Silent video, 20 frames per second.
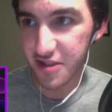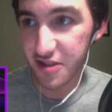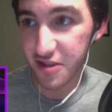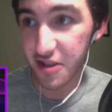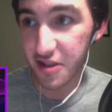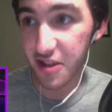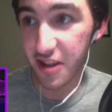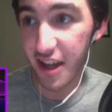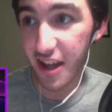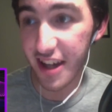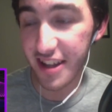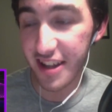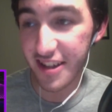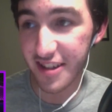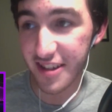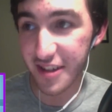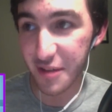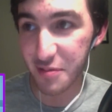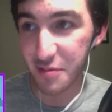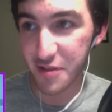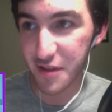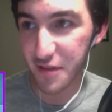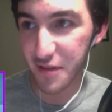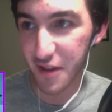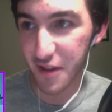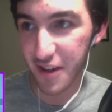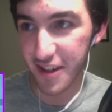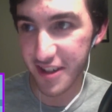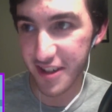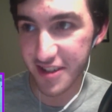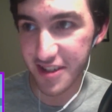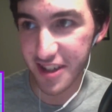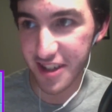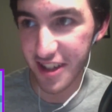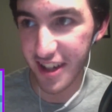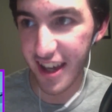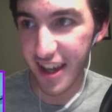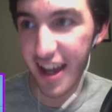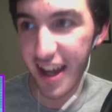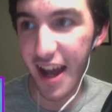A lot of clips I've already seen.
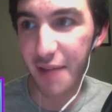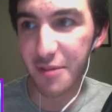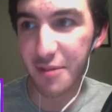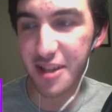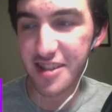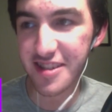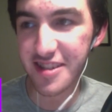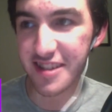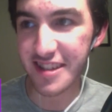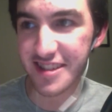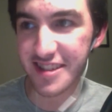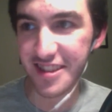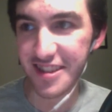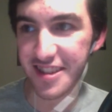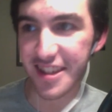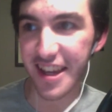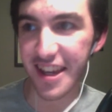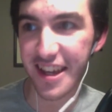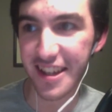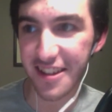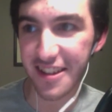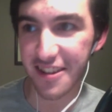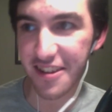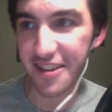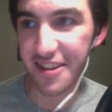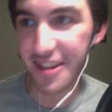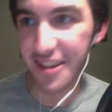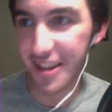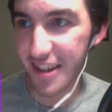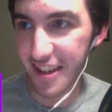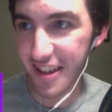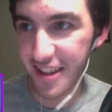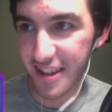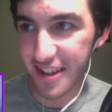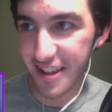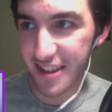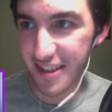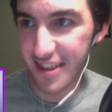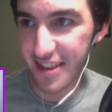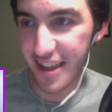And I'm guessing that's at the end.
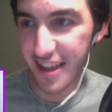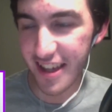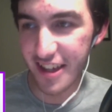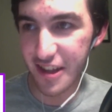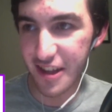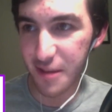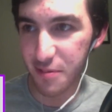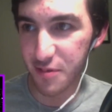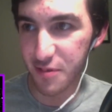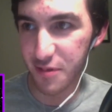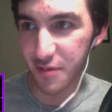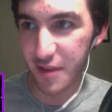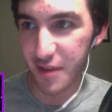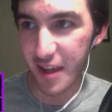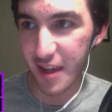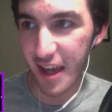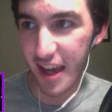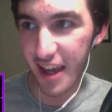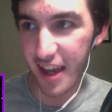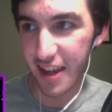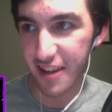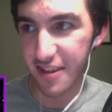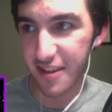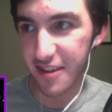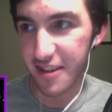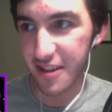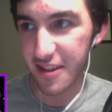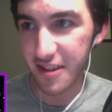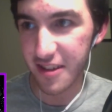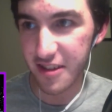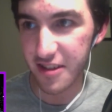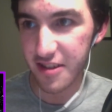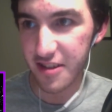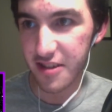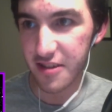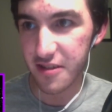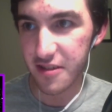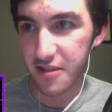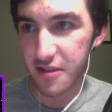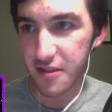That clip's from the end.
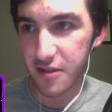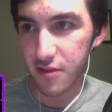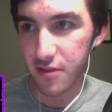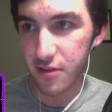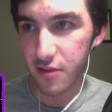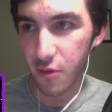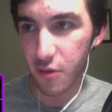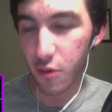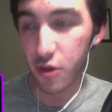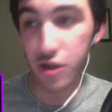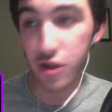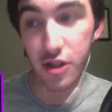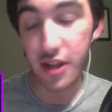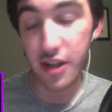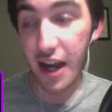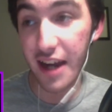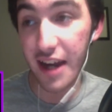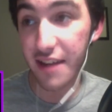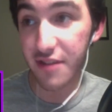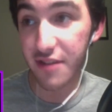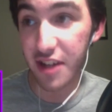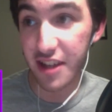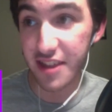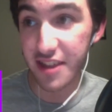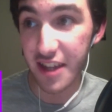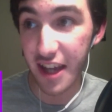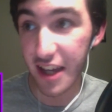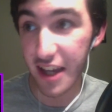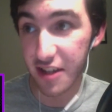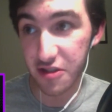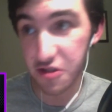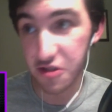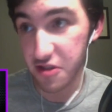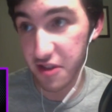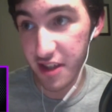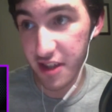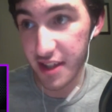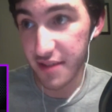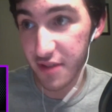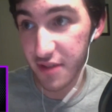Or not even at the end,
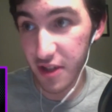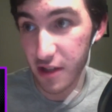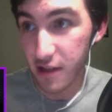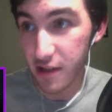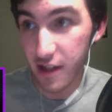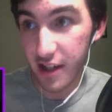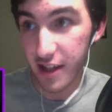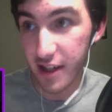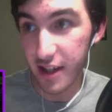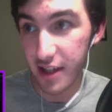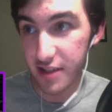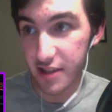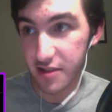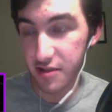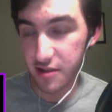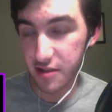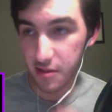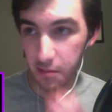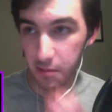just leaving, I guess.